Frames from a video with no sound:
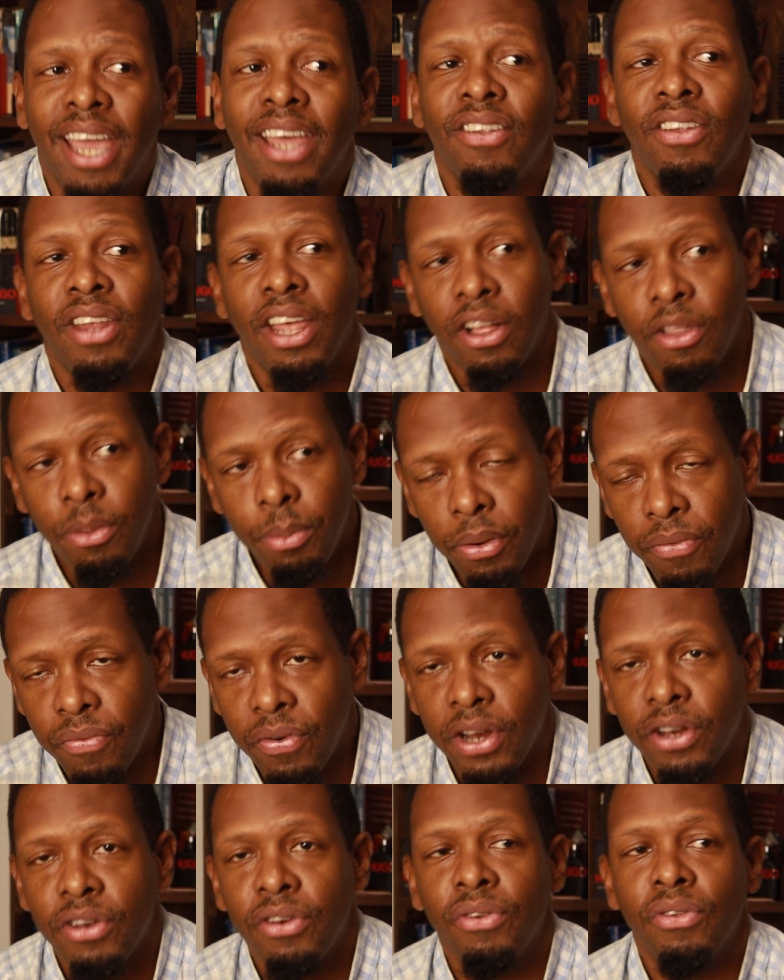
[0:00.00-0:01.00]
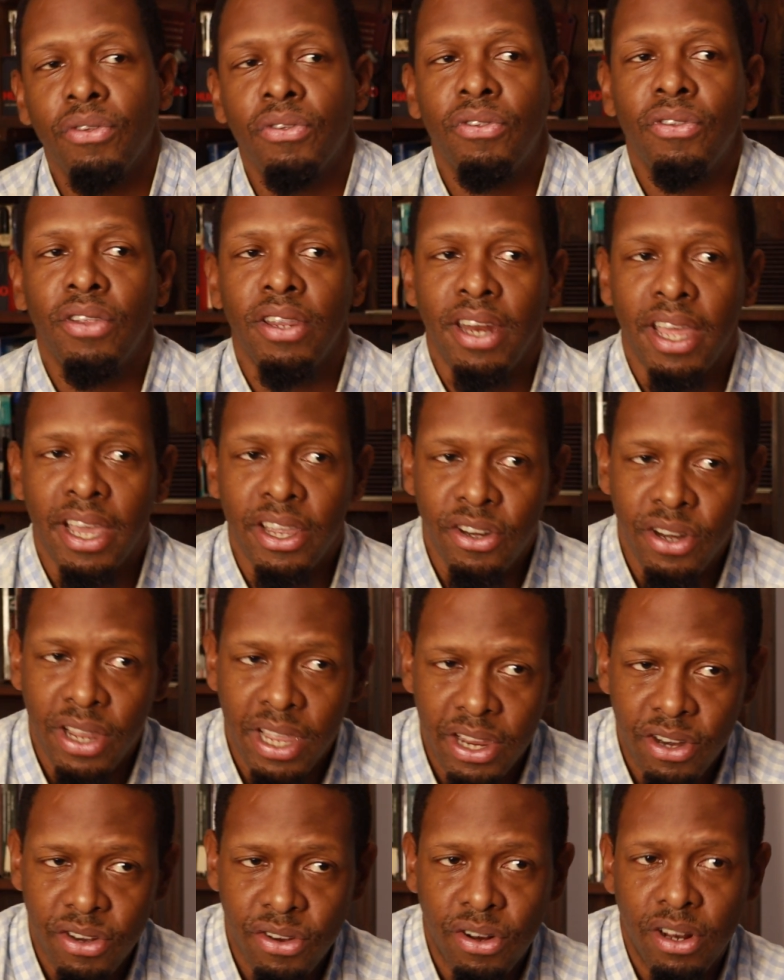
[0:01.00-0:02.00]
as health professionals in
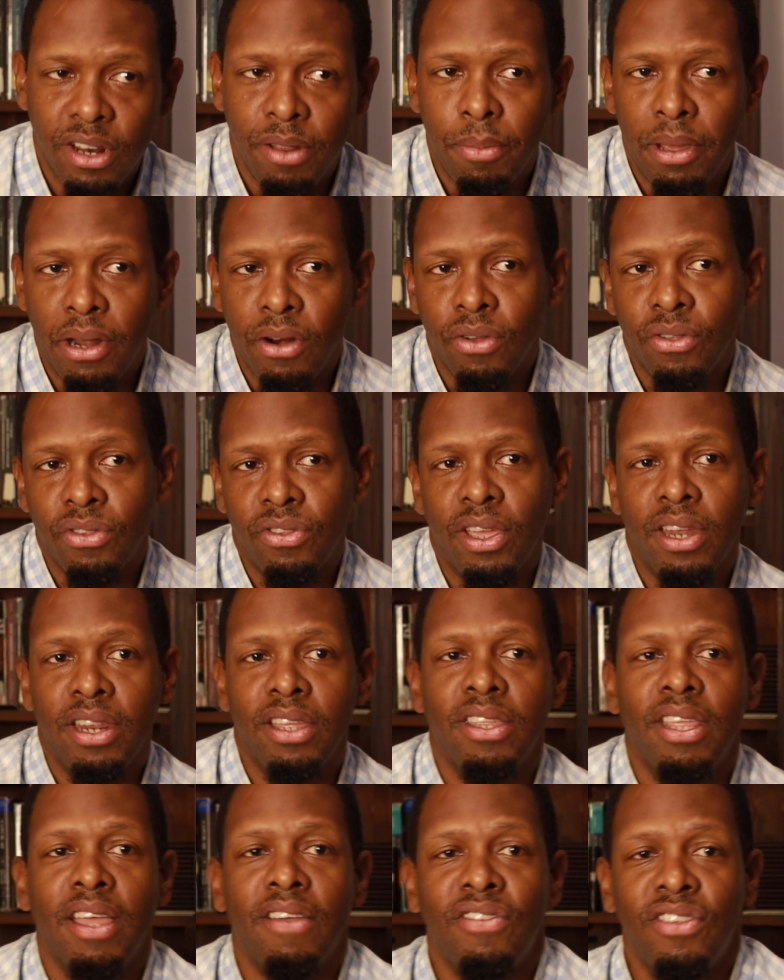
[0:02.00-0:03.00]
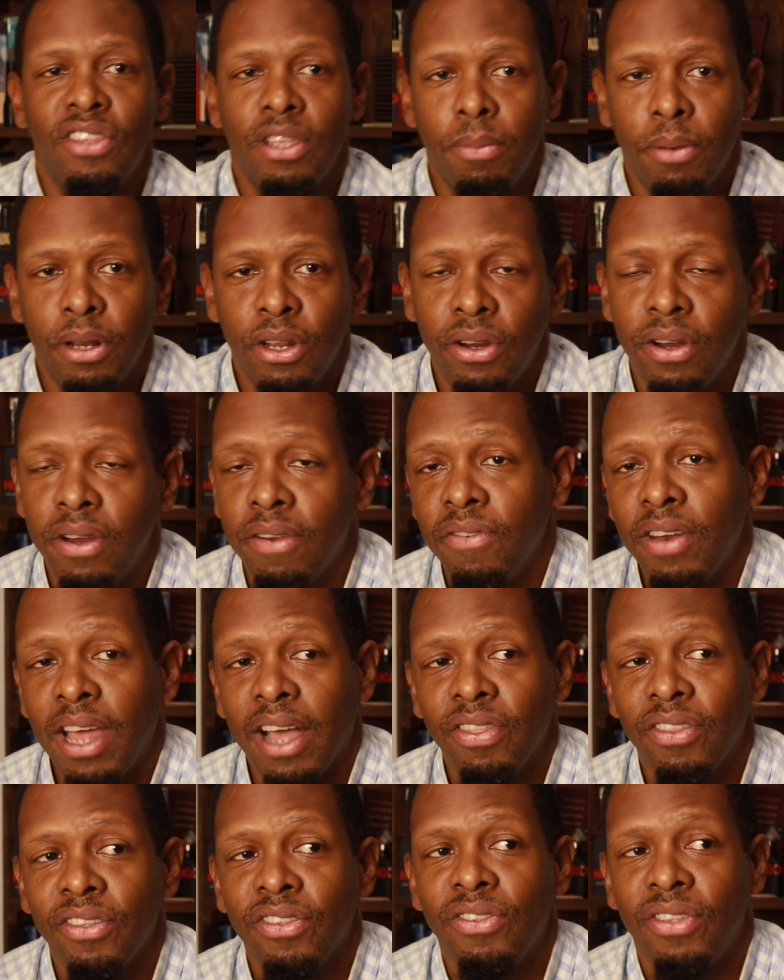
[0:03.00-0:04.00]
educational and medical settings have similar, if
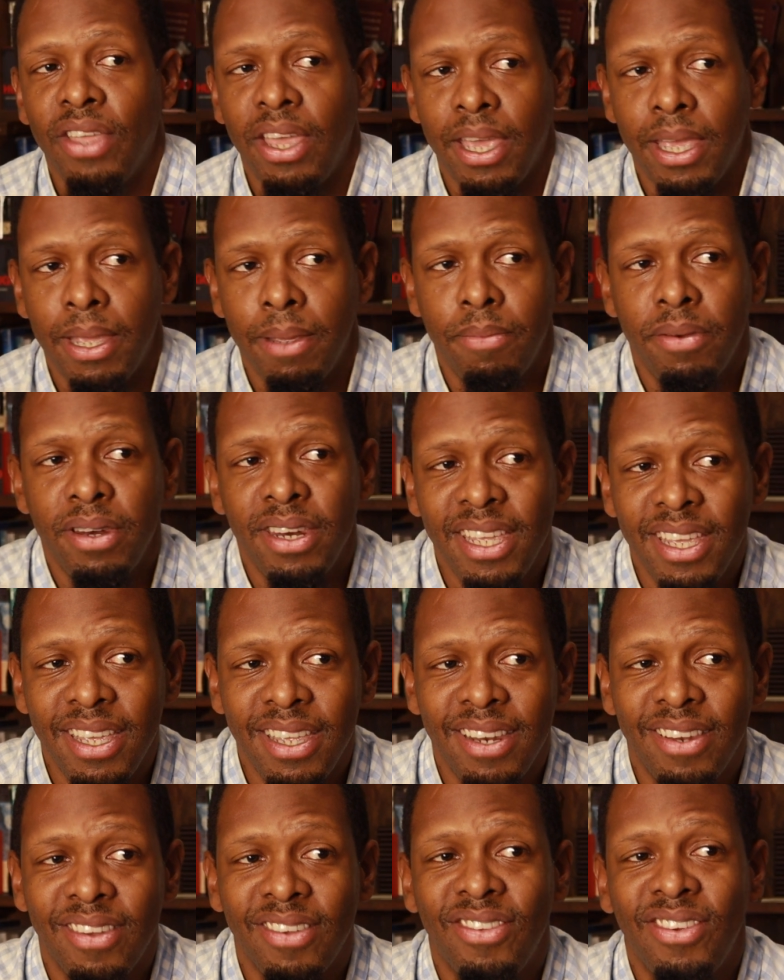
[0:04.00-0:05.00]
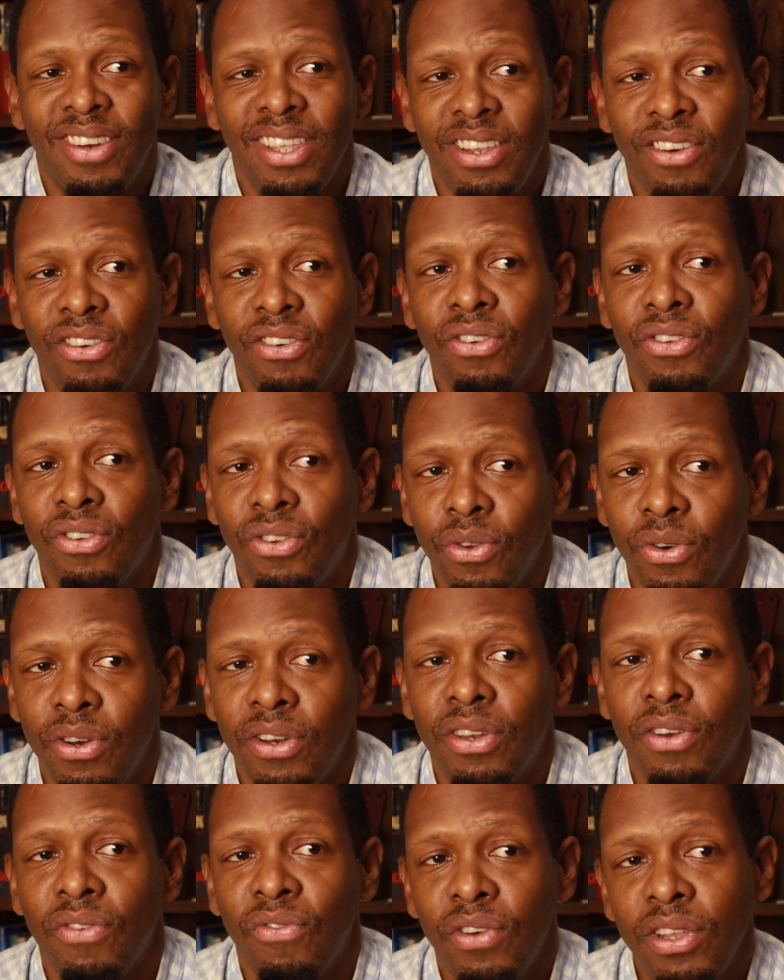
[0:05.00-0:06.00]
not the same, needs as teachers,
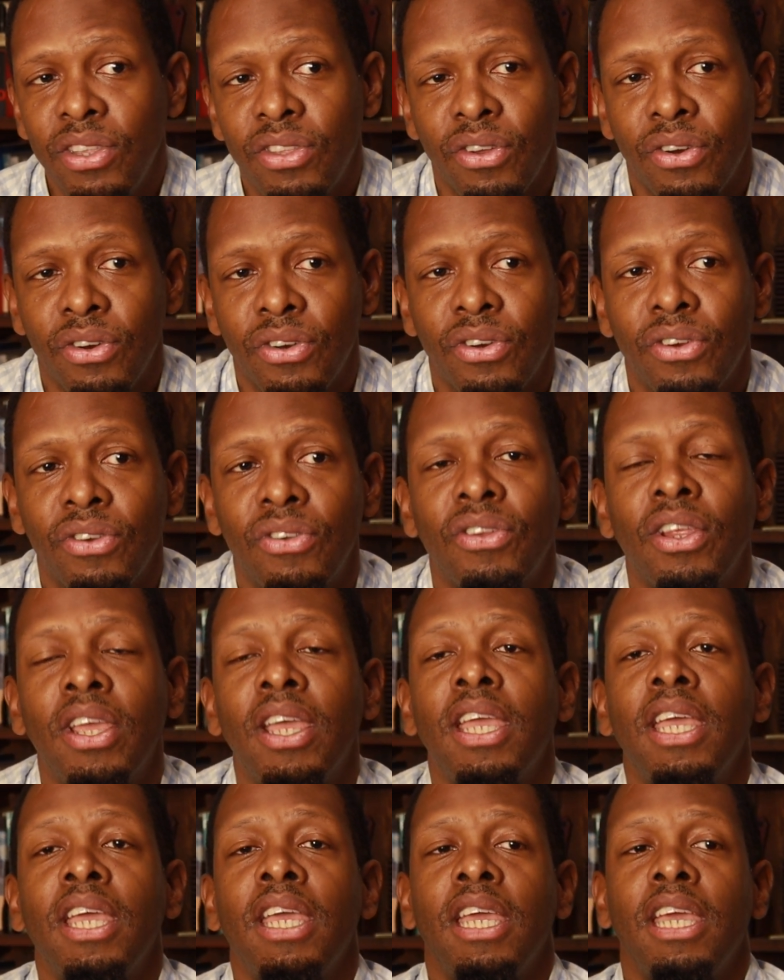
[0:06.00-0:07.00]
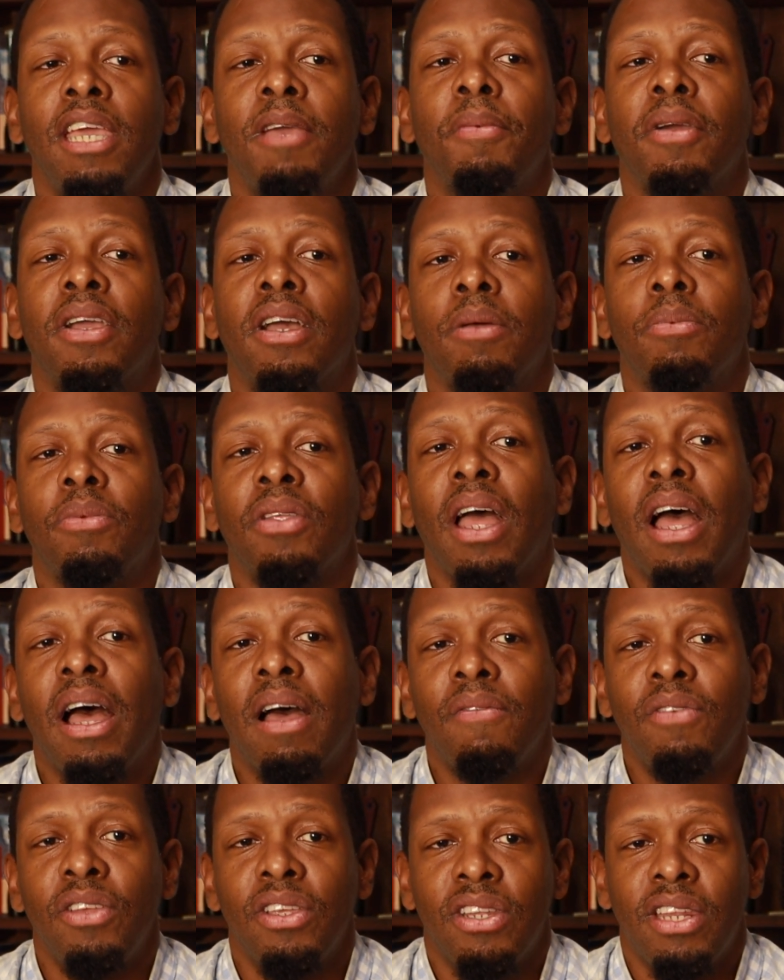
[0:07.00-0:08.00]
students, and researchers, it becomes
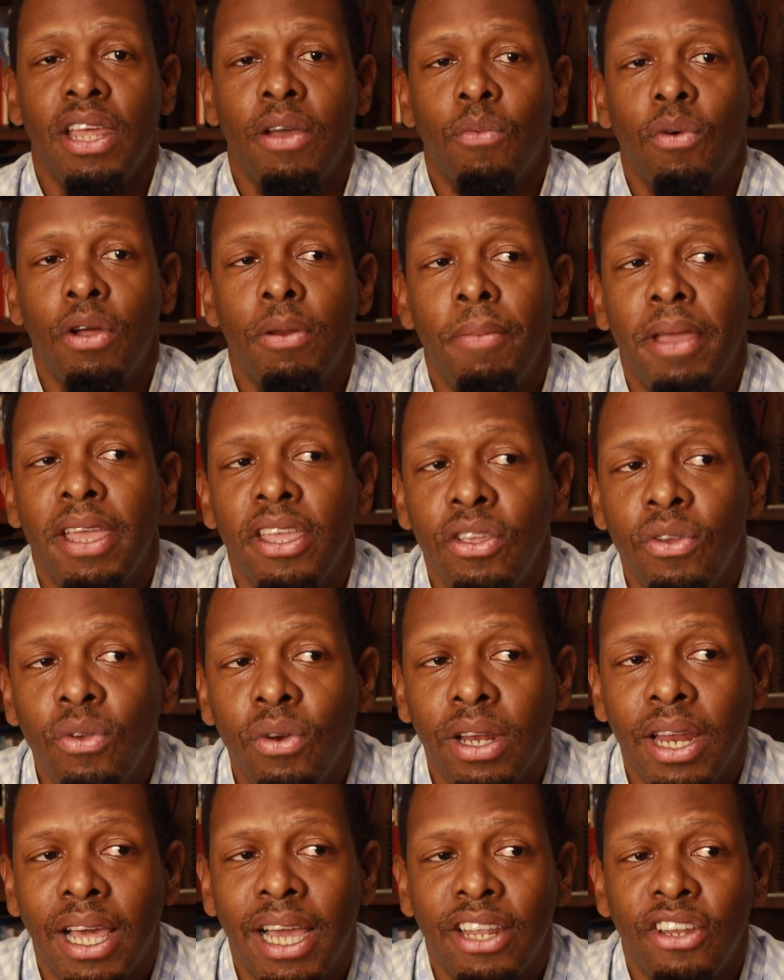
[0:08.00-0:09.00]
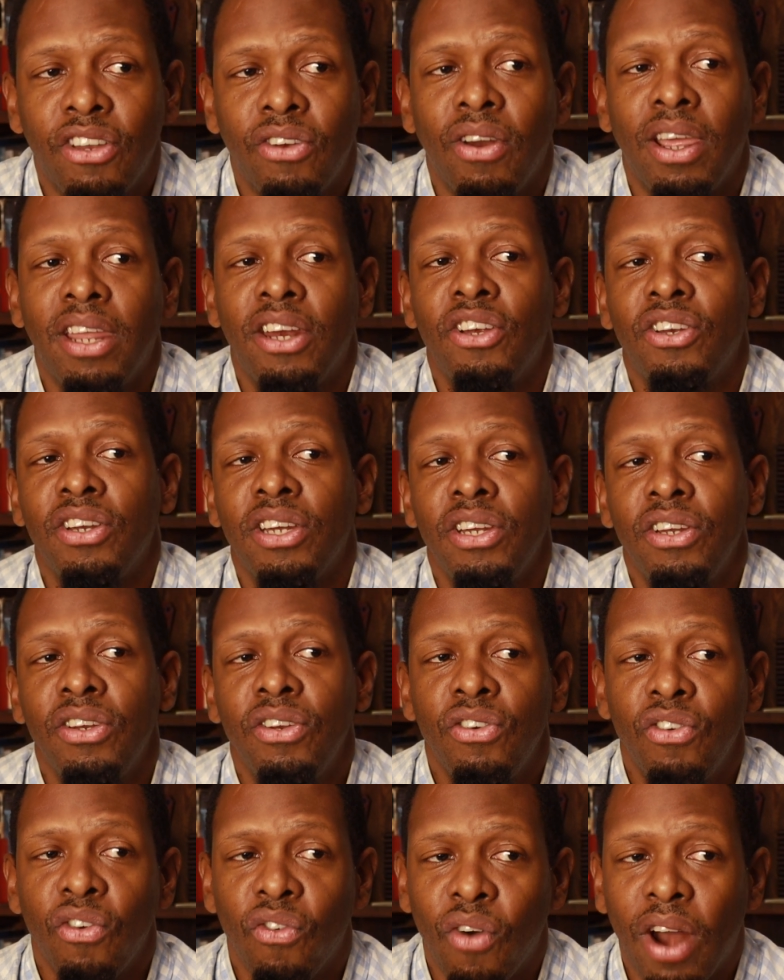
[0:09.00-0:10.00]
obvious that one may utilize
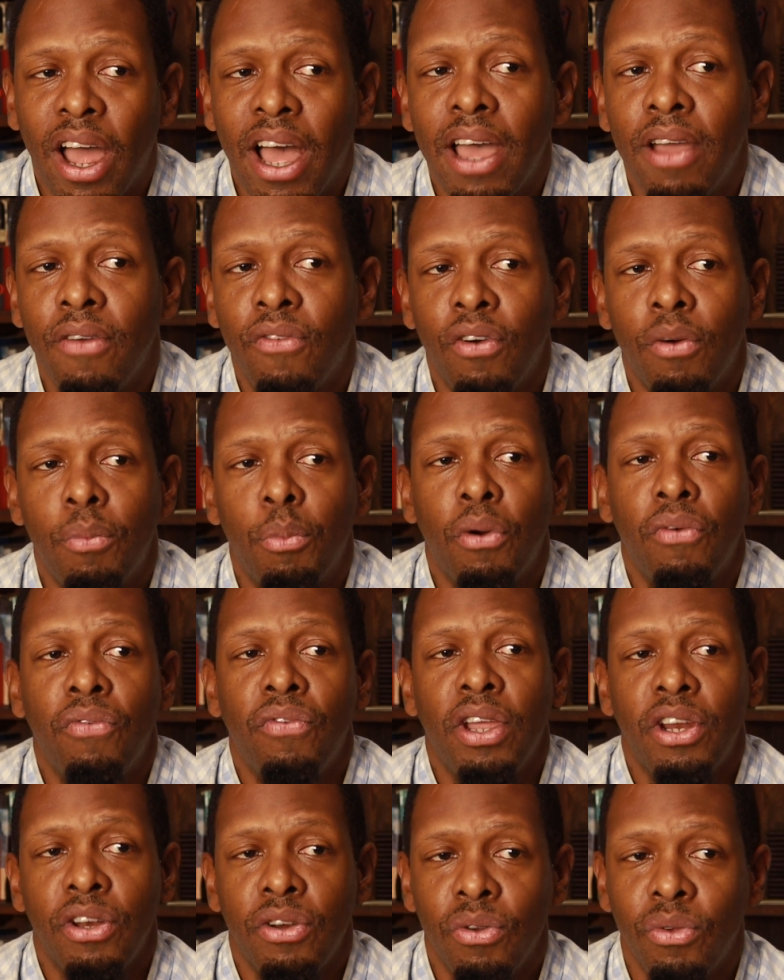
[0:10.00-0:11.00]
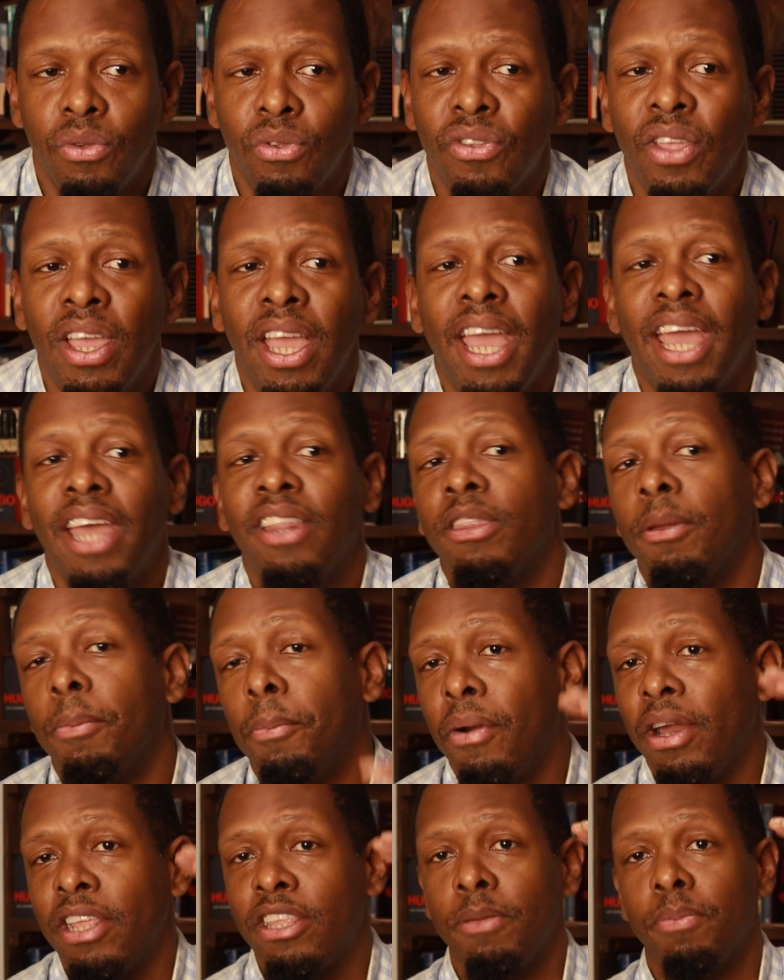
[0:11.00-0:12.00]
strategies derived from professionals at the
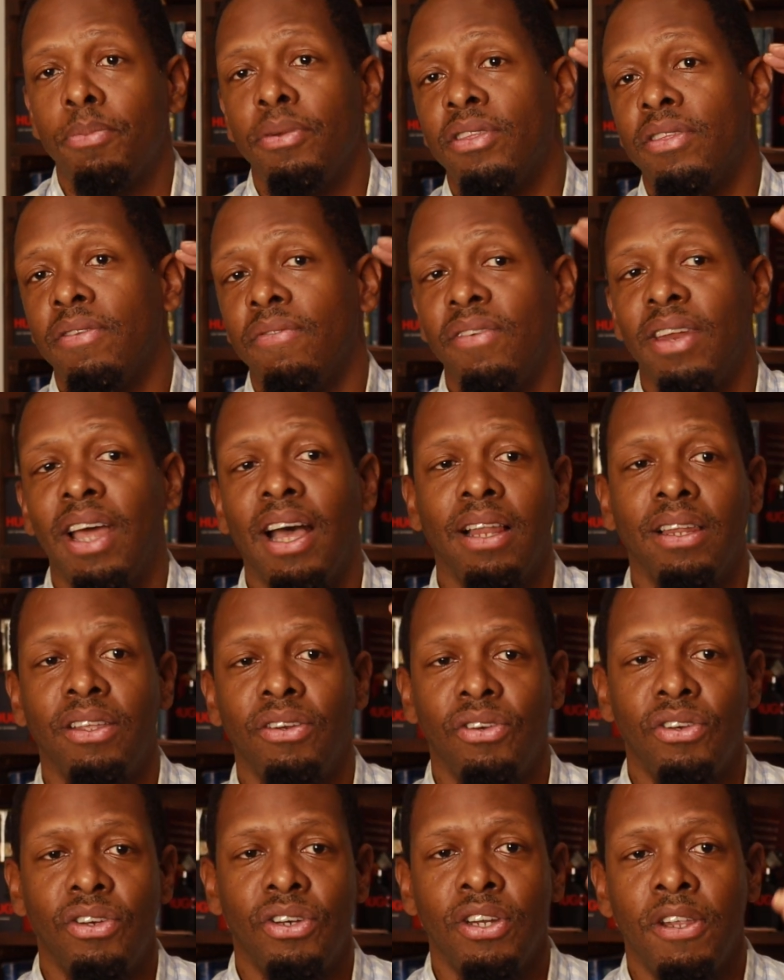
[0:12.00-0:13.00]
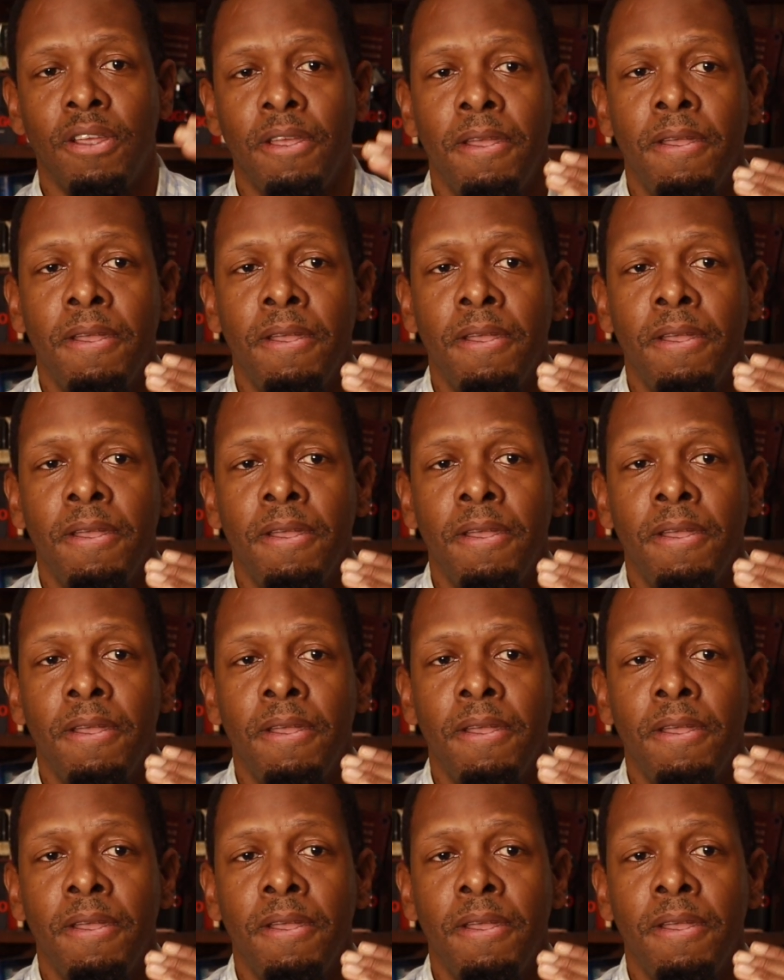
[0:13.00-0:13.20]
precipice of knowledge.